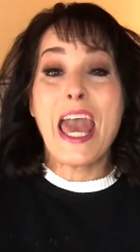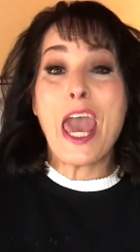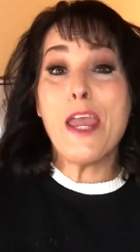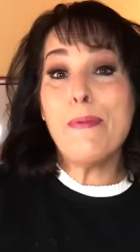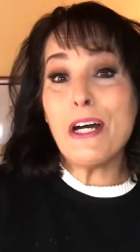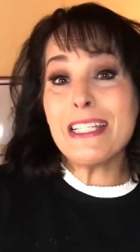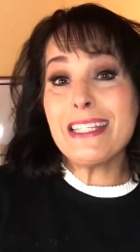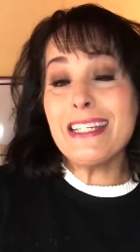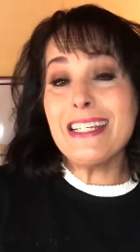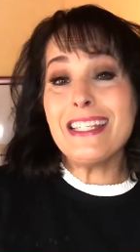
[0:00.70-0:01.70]
Hey
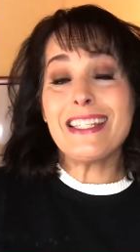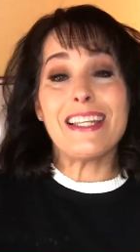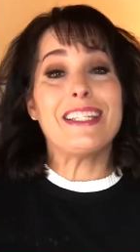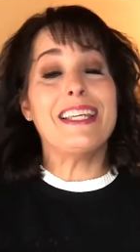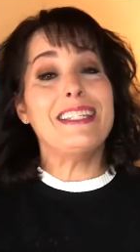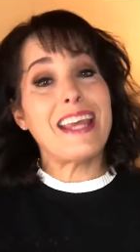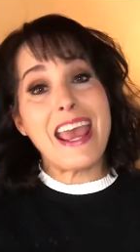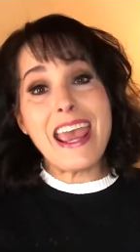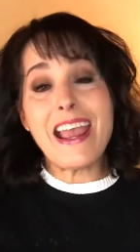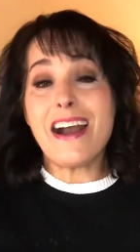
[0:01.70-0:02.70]
bosses,
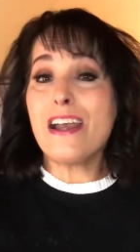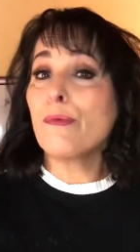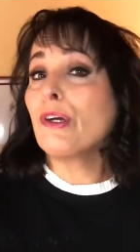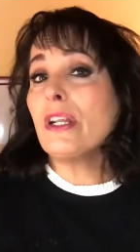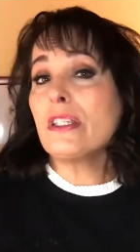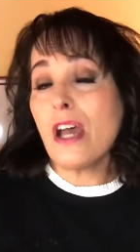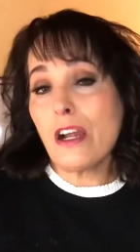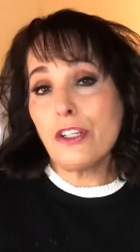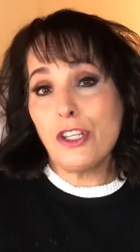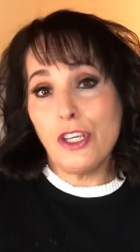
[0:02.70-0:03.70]
today I am going to
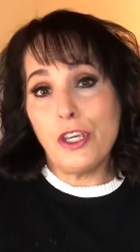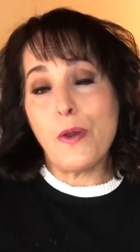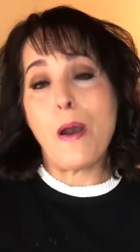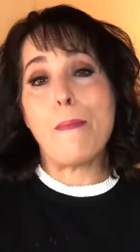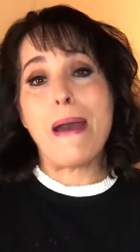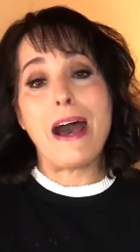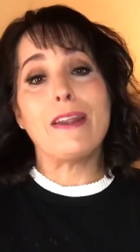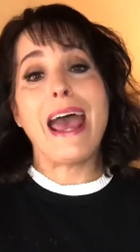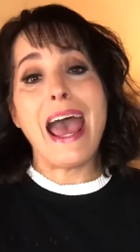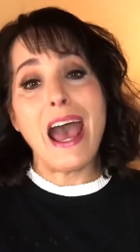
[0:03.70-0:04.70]
talk to you
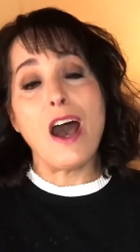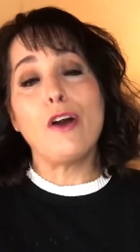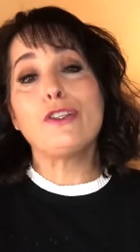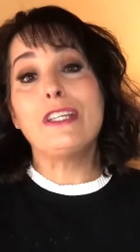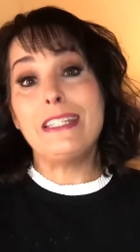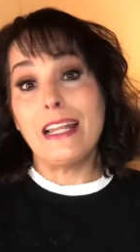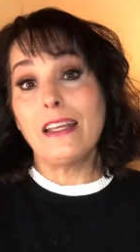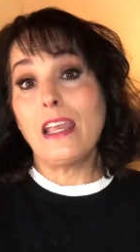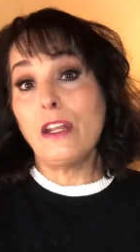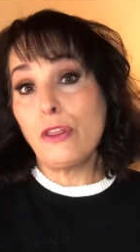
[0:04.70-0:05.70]
about how to
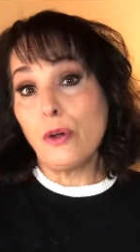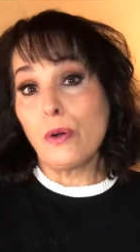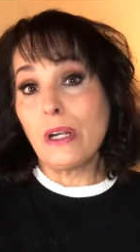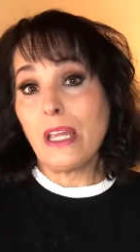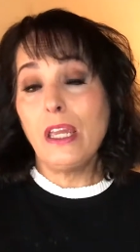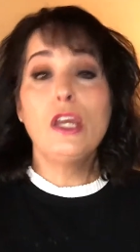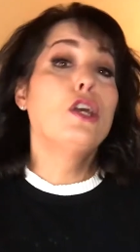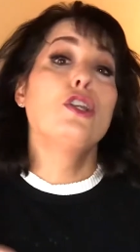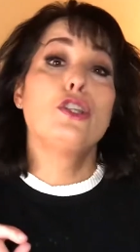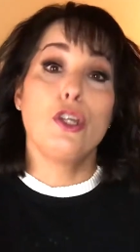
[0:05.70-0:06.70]
delegate authority
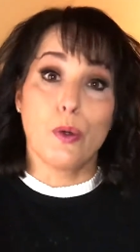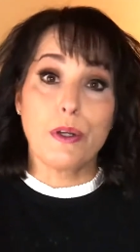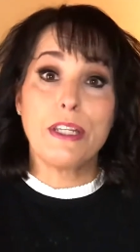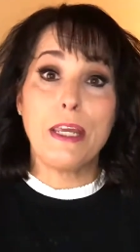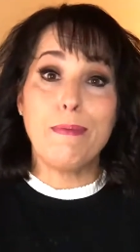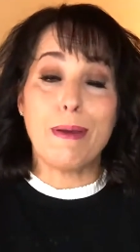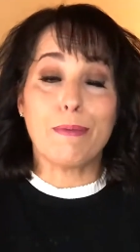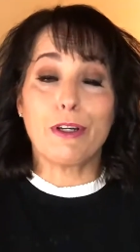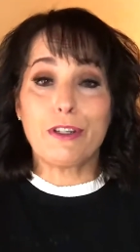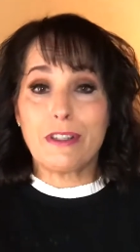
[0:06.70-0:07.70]
to your team
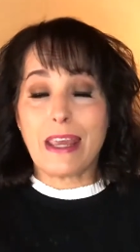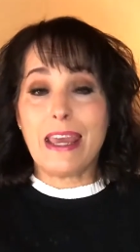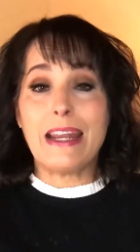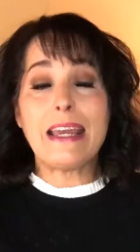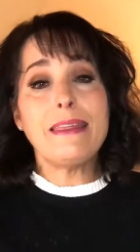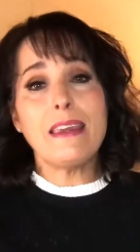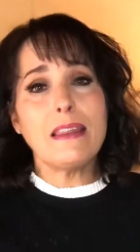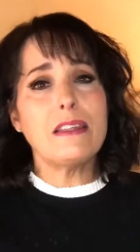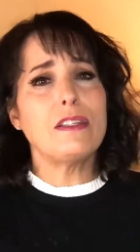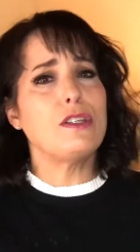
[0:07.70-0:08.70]
members. And I think
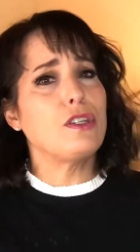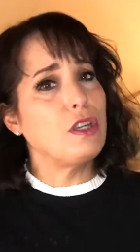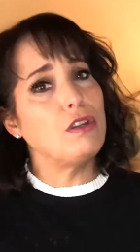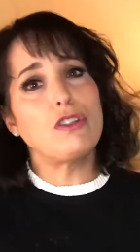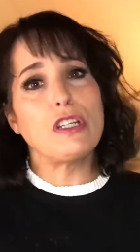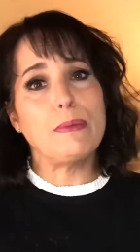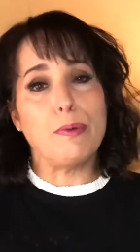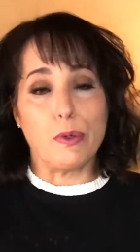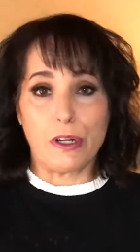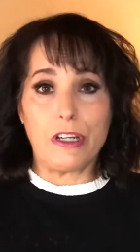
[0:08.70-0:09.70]
this is hugely
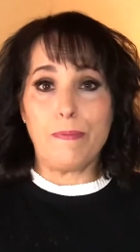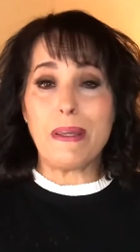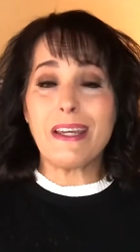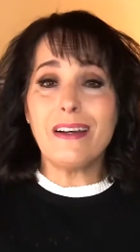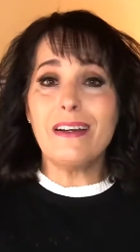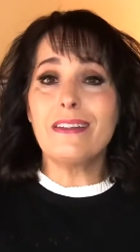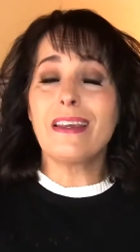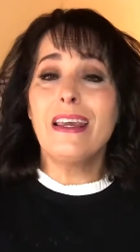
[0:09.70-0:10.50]
important because